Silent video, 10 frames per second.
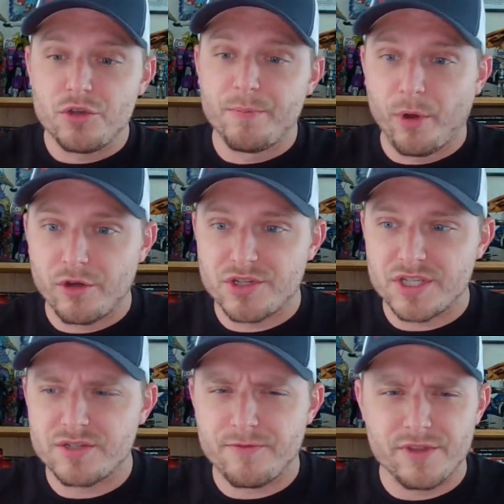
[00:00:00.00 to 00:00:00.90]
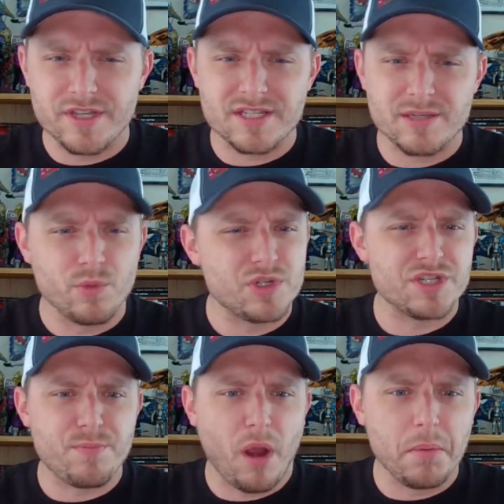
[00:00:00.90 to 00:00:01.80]
to purchase for this, which
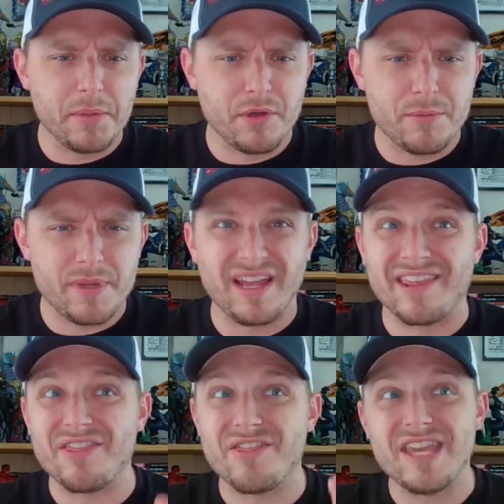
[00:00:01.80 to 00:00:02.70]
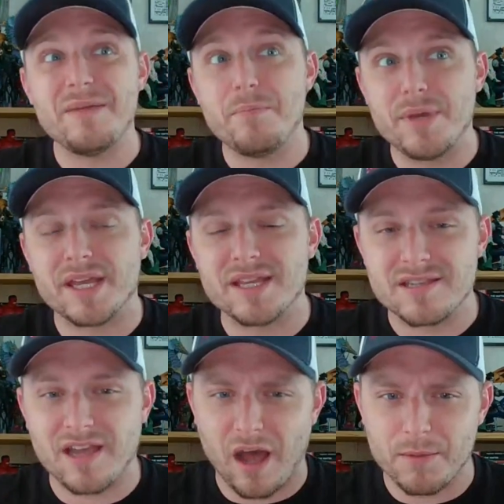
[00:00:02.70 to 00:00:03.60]
is probably going to be like the
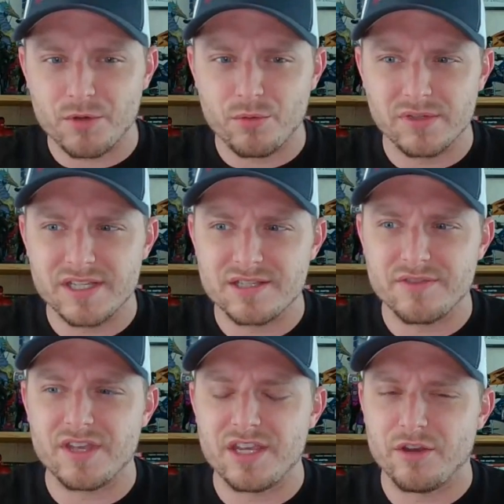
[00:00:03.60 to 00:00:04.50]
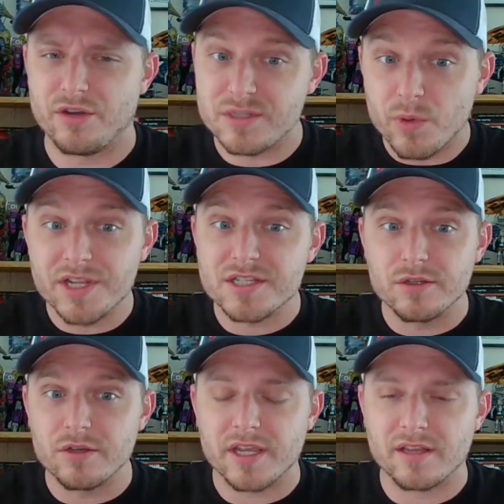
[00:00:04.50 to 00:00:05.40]
biggest comic release of the year. It's what it's
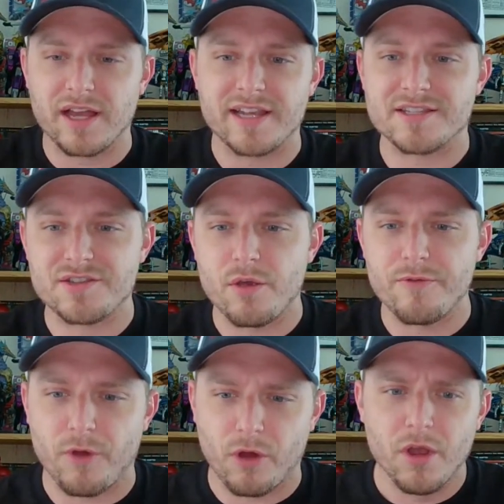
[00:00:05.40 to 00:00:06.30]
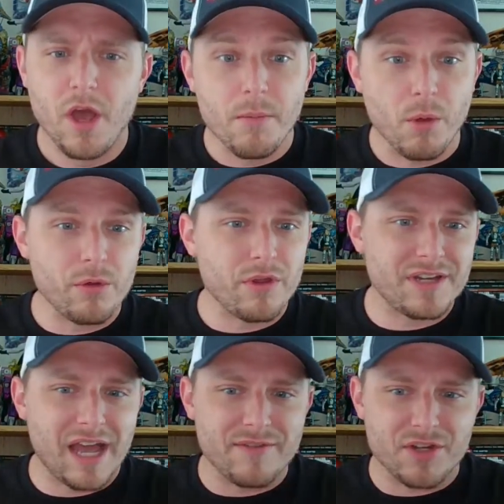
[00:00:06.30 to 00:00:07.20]
looking like so far, but we're
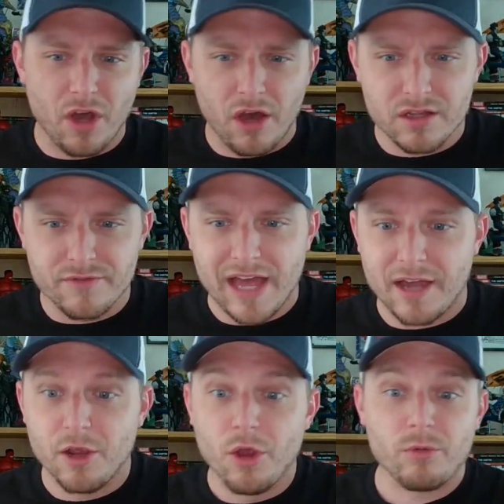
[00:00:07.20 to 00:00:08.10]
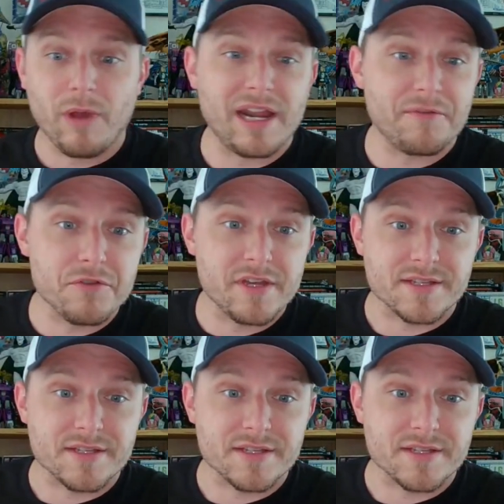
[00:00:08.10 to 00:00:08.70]
going to dive into all of that right after